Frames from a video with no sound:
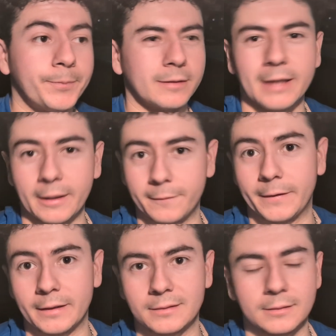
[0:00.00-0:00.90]
side
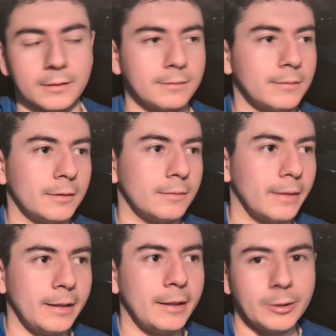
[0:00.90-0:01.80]
effects like
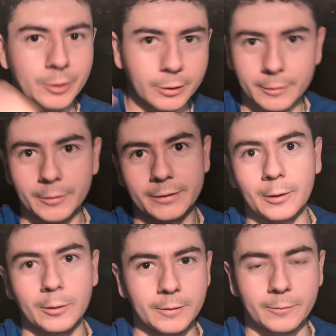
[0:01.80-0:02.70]
could
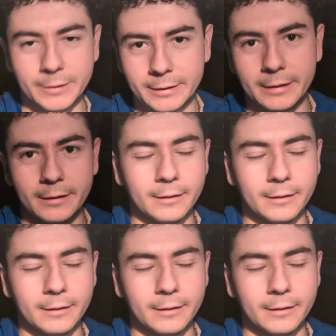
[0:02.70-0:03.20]
start receding.